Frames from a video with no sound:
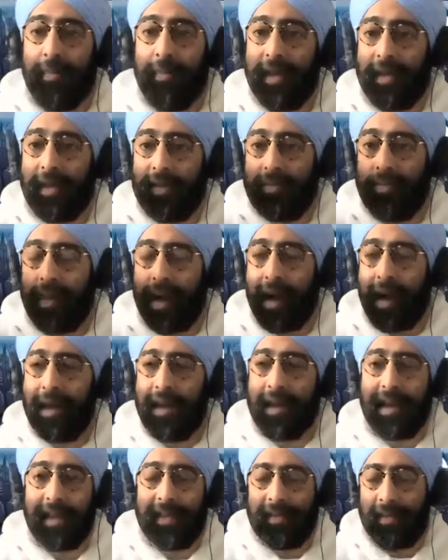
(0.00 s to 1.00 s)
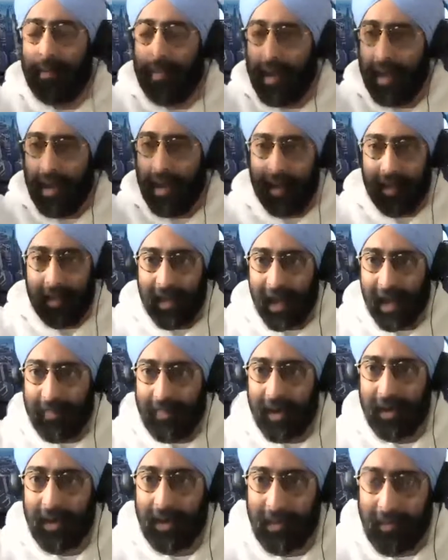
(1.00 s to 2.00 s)
because Biden has a big
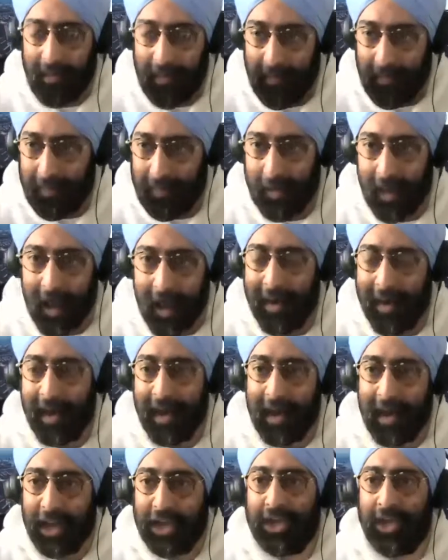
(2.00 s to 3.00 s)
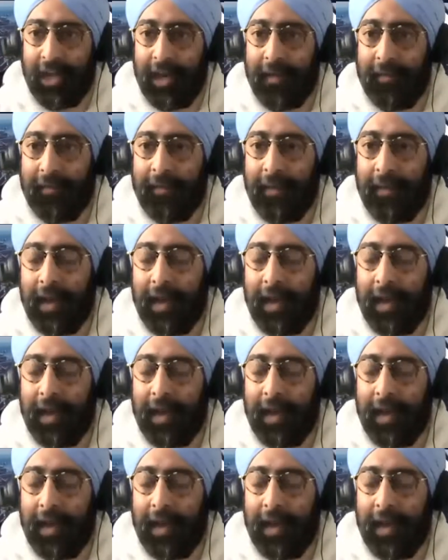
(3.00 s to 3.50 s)
climate initiative.